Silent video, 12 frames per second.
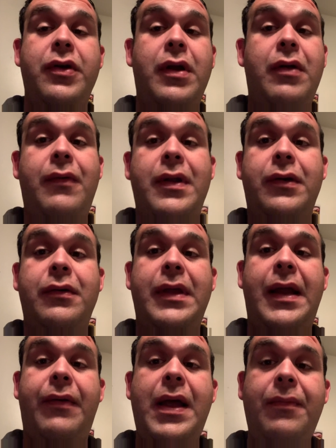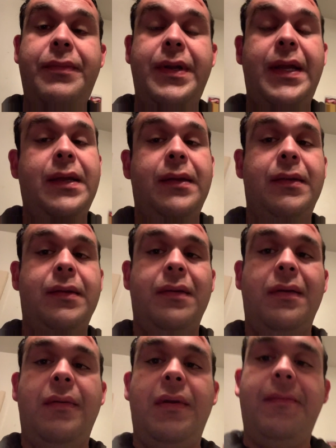I don't want to go that route, but hey,
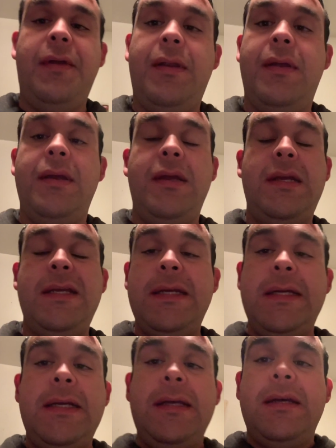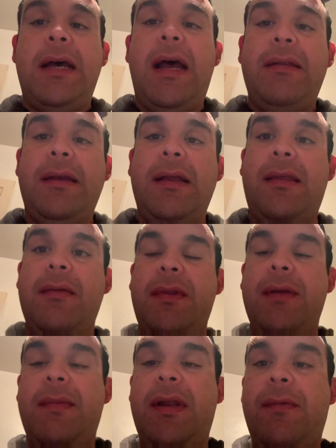I mean, I had to get
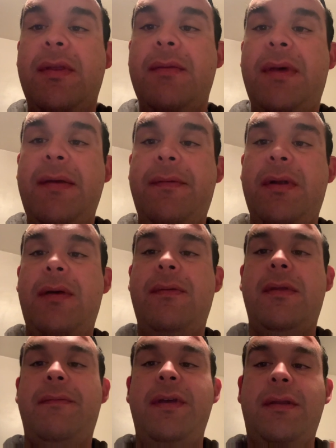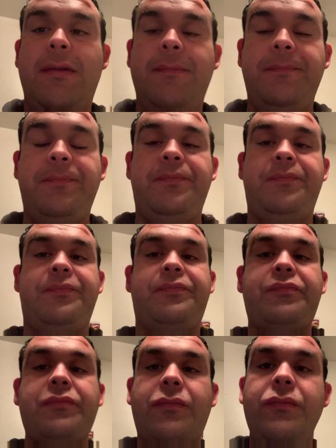something, man. It wasn't my fault. I was a victim.
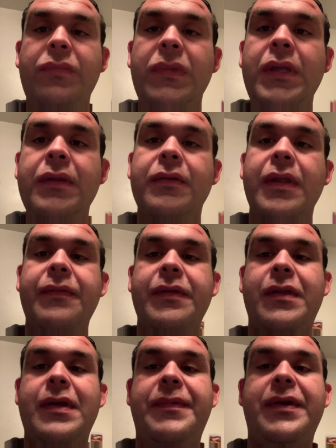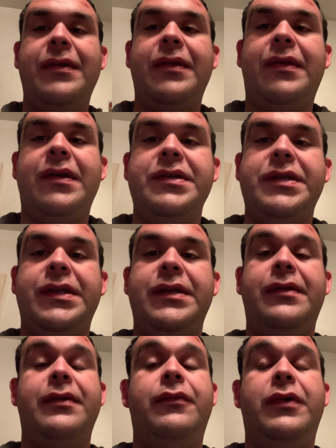So that's what the topic of discussion
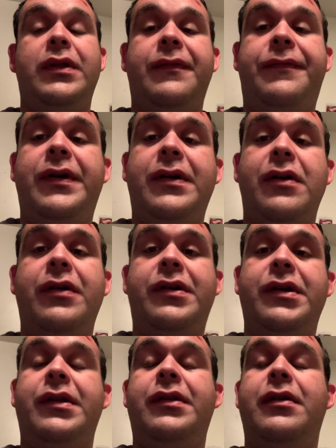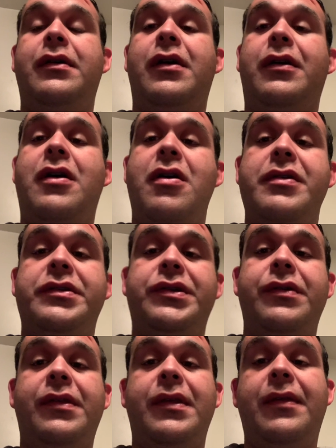is. What the fuck are good? Our car
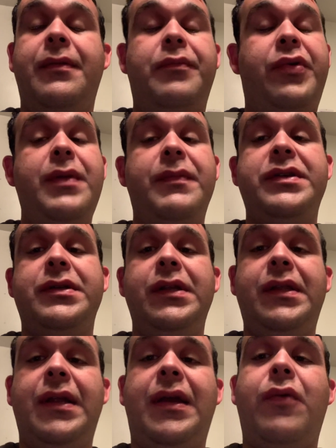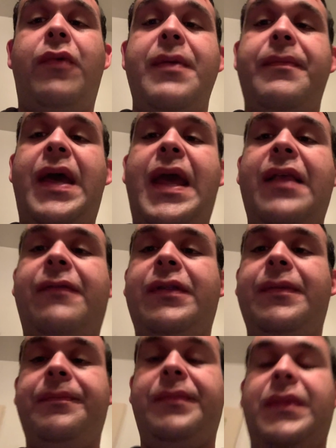insurances? Pretty much nothing. I could wipe my ass with them.